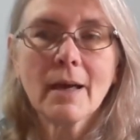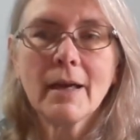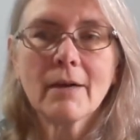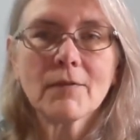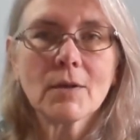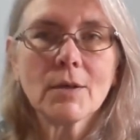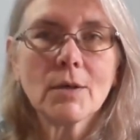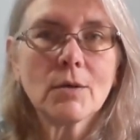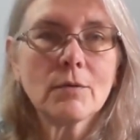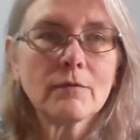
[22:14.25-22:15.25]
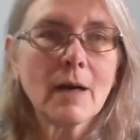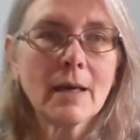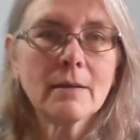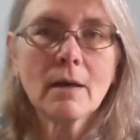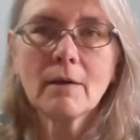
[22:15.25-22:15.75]
I have to go
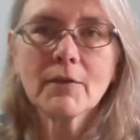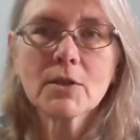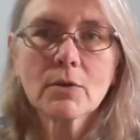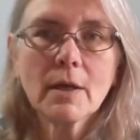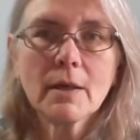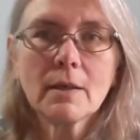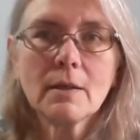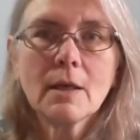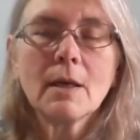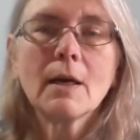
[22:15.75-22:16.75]
find off the trail.